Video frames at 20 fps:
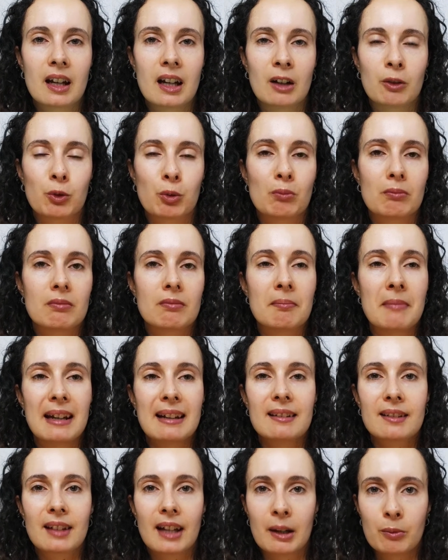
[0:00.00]
how to
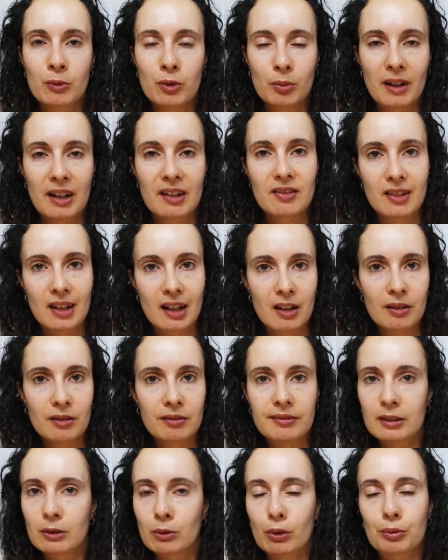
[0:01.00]
make time to
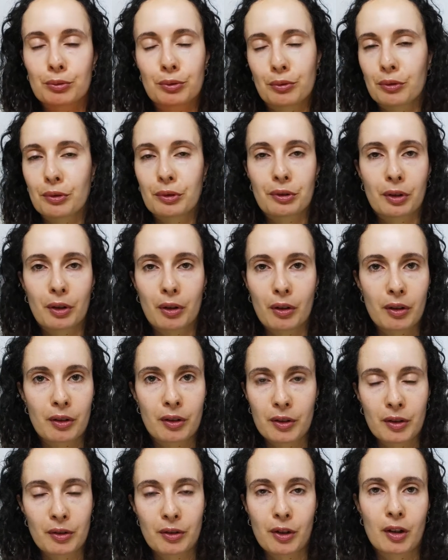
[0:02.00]
myself and go through
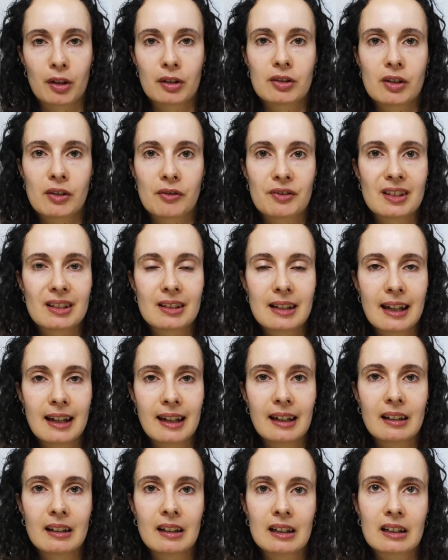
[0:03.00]
the thoughts of the
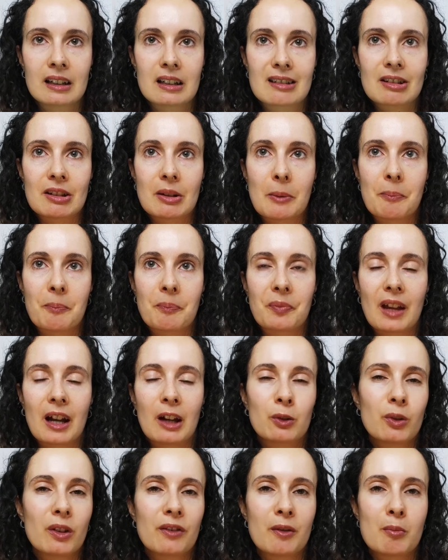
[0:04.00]
day and
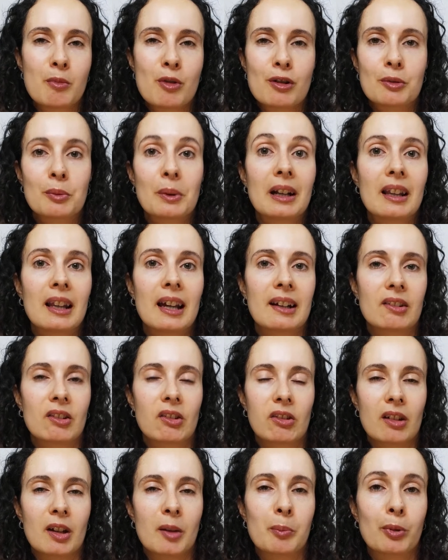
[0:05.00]
how to have a more
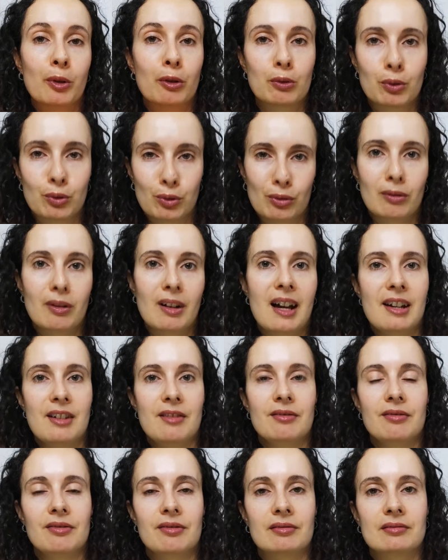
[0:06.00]
relaxed approach to
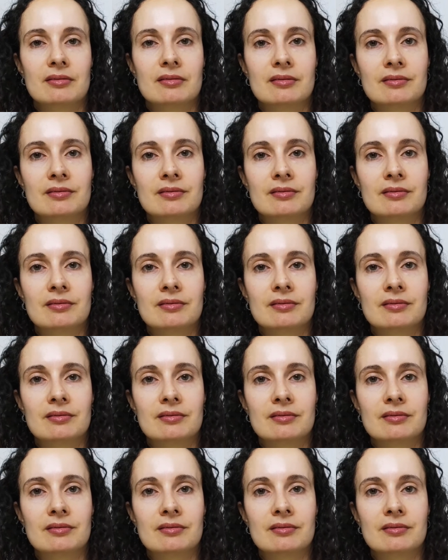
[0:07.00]
life.